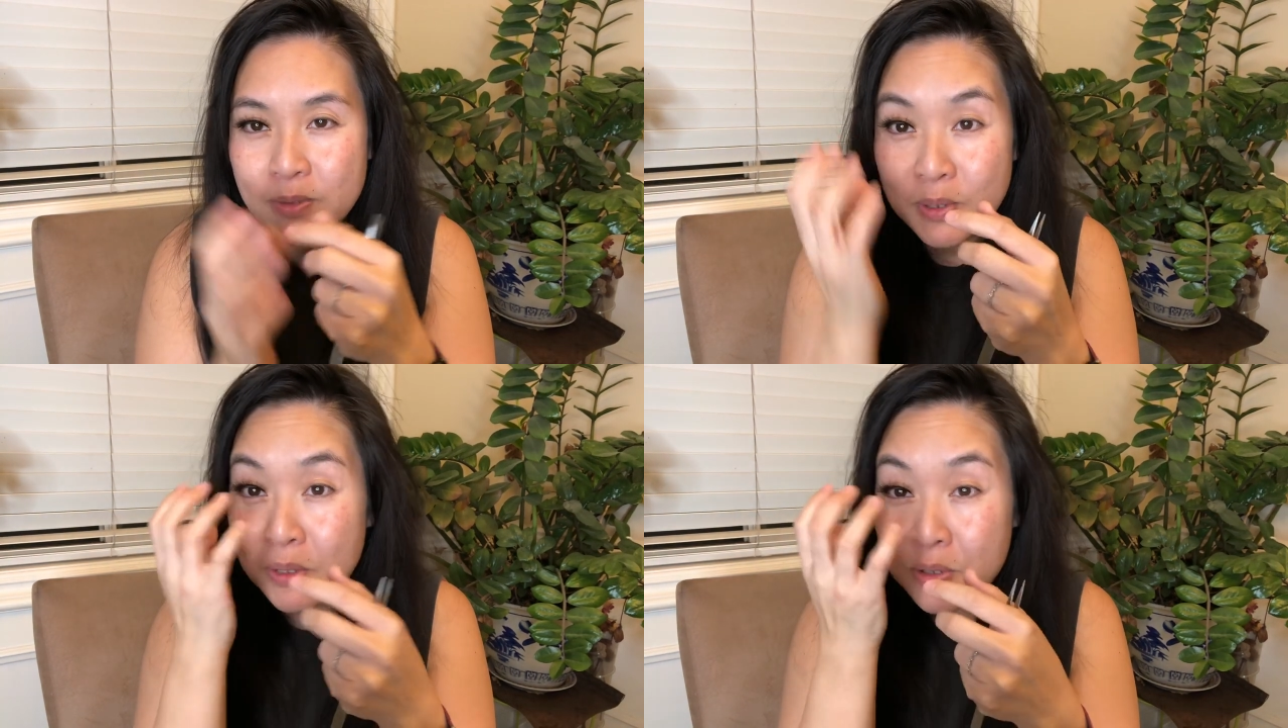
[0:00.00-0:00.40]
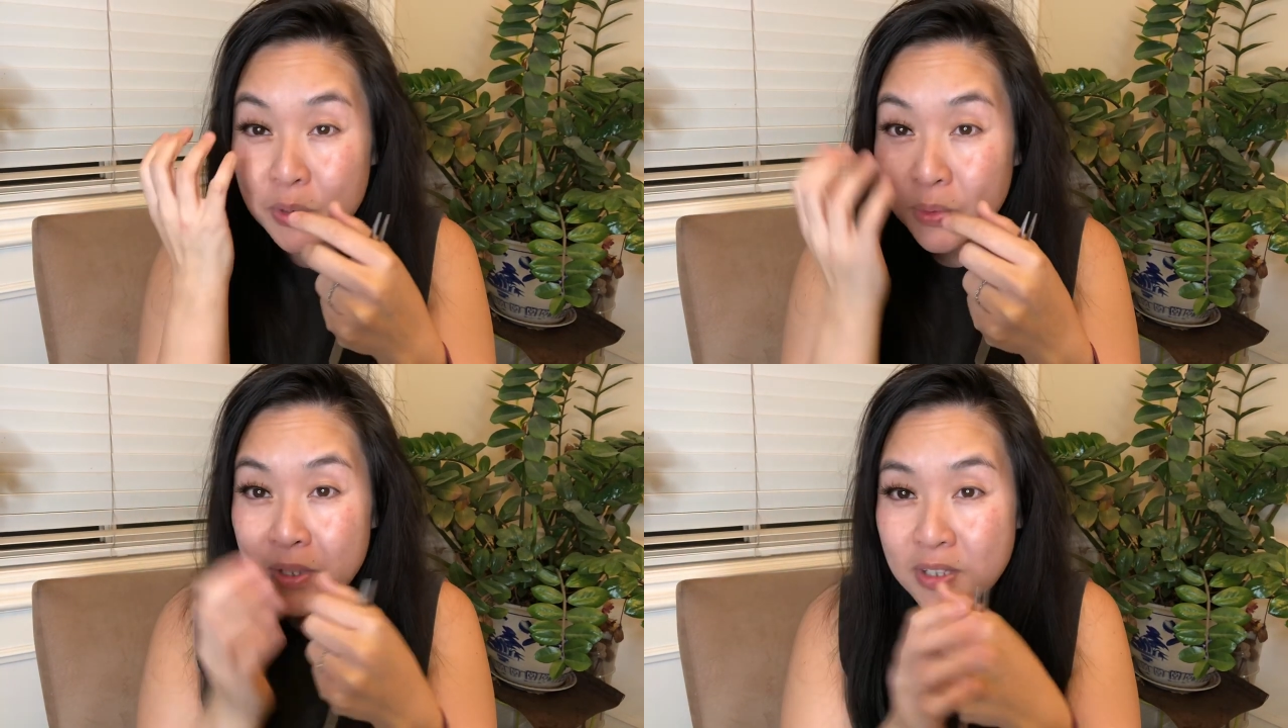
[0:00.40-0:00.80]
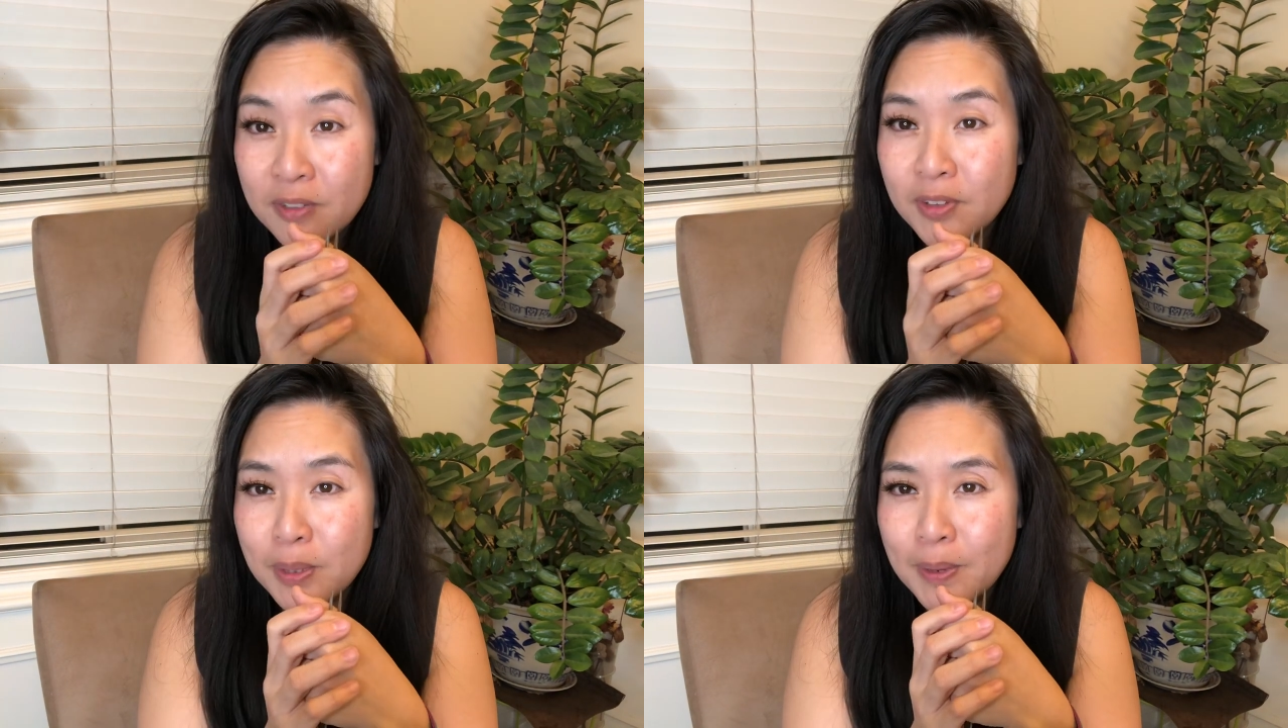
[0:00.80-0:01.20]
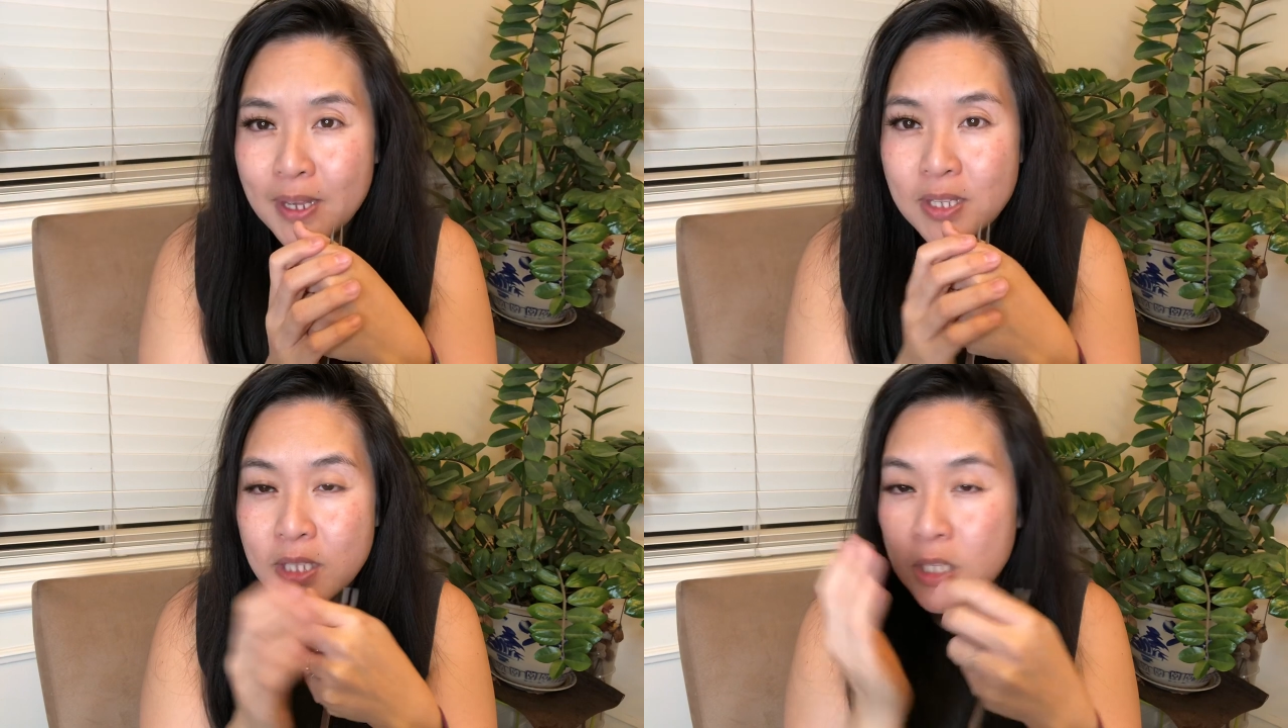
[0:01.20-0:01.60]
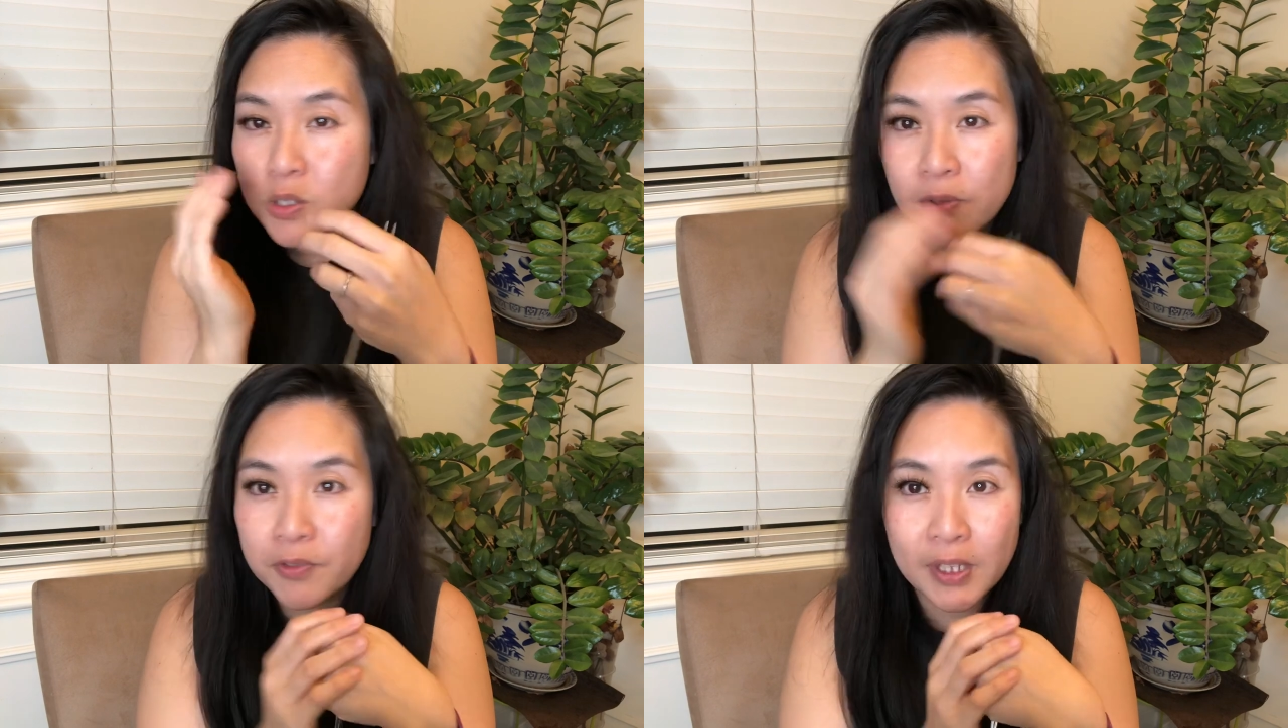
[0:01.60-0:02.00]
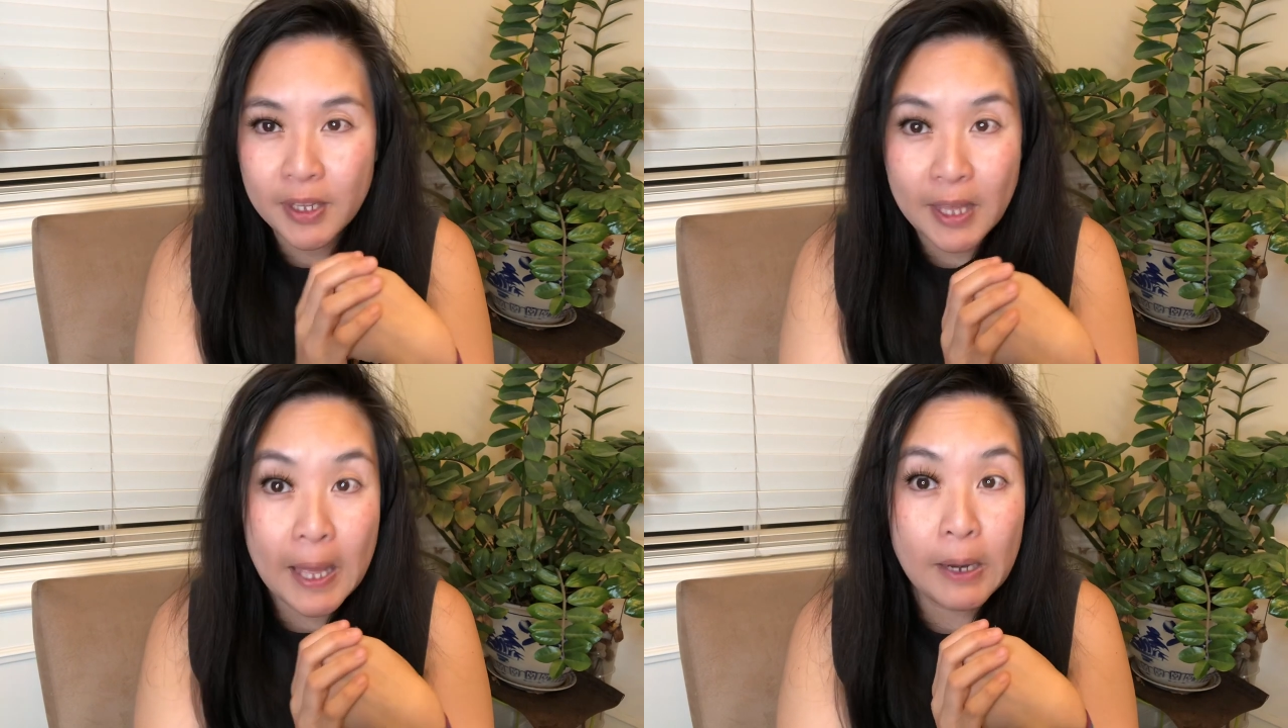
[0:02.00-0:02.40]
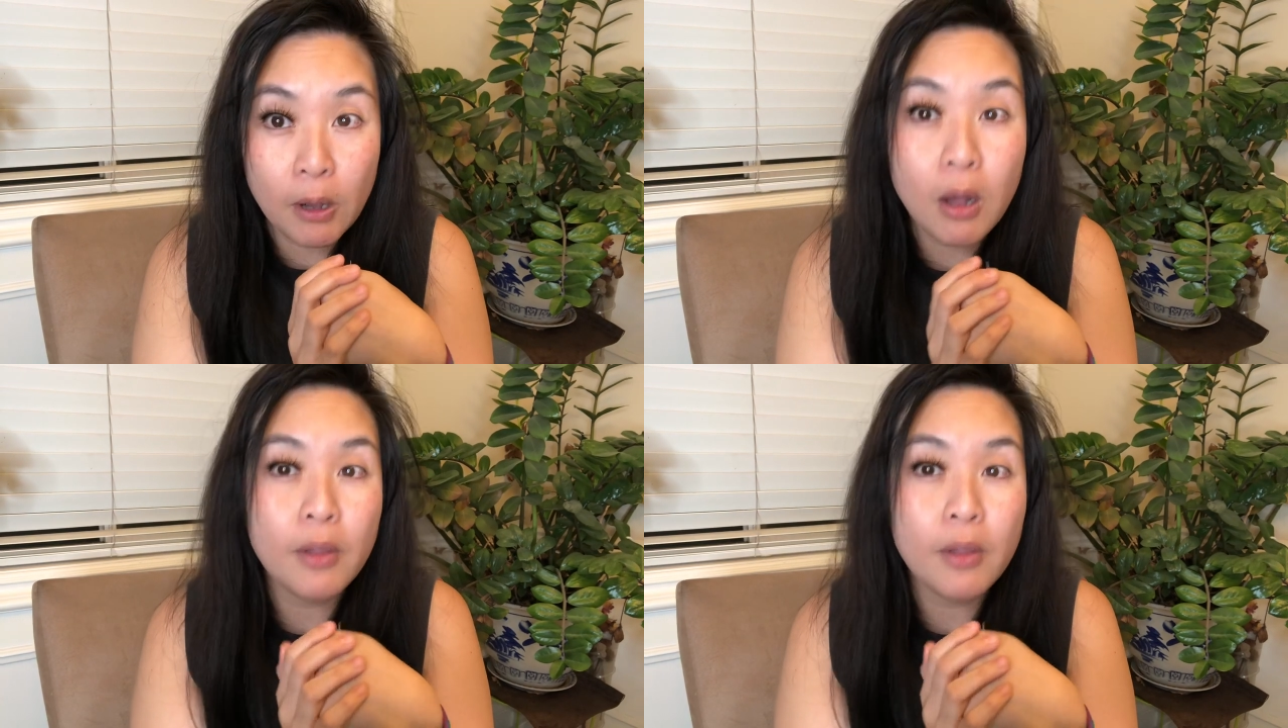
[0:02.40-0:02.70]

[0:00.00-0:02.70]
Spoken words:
Sometimes they're really stiff at the base. These don't feel like that at all.